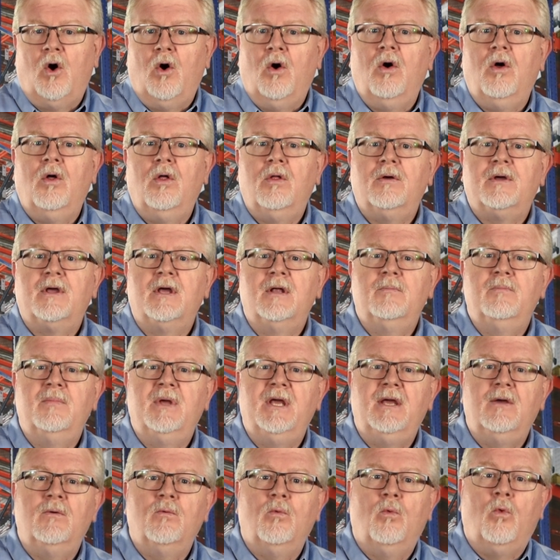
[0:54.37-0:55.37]
All can
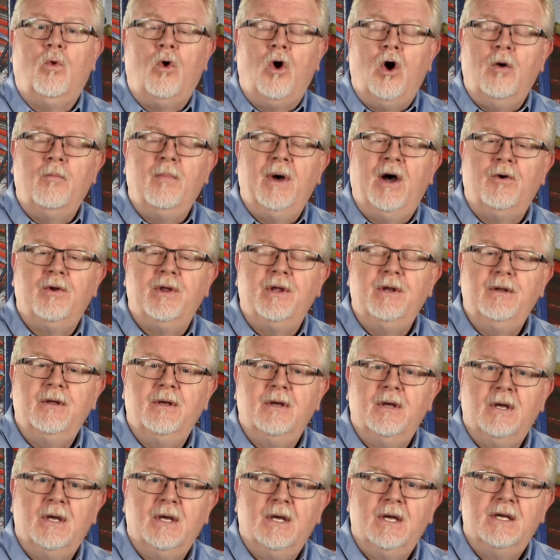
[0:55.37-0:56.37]
be wall-mounted,
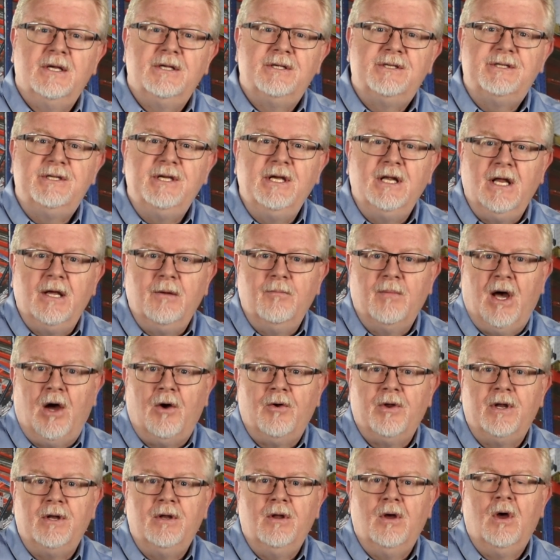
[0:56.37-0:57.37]

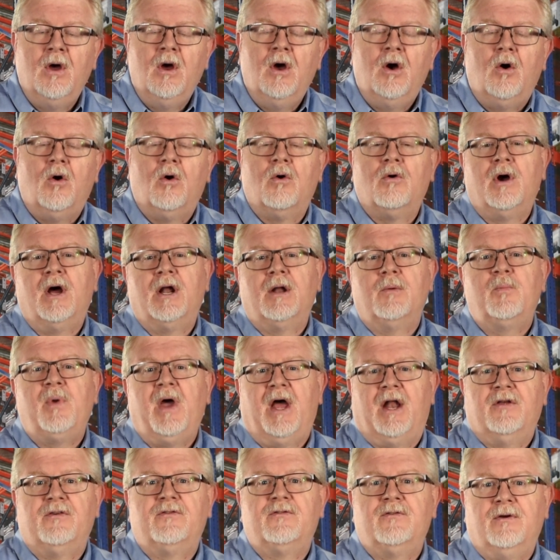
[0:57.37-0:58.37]
ceiling-mounted, or on a
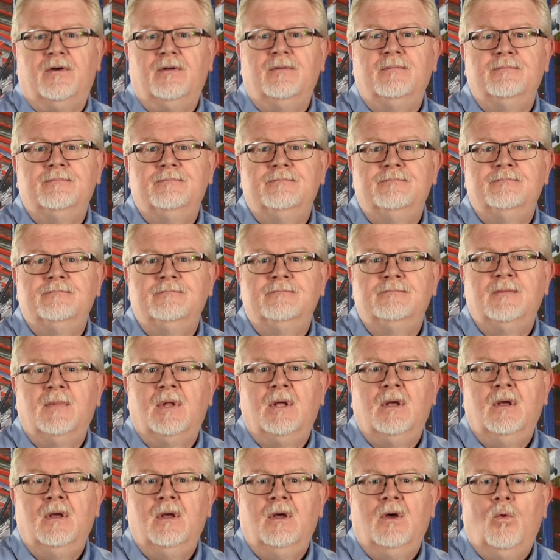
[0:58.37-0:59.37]
pedestal.
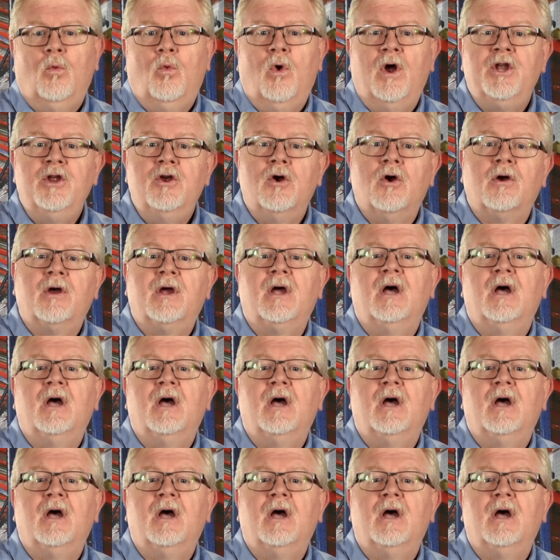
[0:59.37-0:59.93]
When your